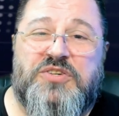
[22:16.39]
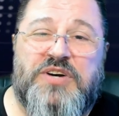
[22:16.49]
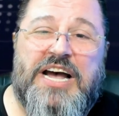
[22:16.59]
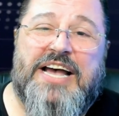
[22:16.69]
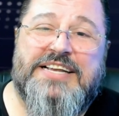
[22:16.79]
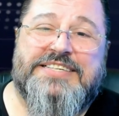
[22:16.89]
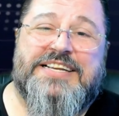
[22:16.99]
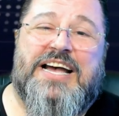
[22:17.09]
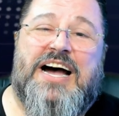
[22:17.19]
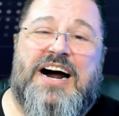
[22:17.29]
you guys
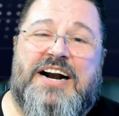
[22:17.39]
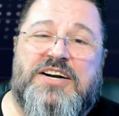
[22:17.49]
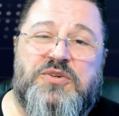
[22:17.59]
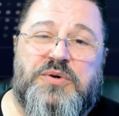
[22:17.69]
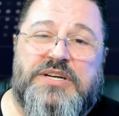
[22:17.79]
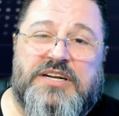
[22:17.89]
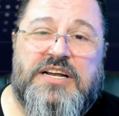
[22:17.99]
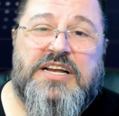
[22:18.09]
are doing.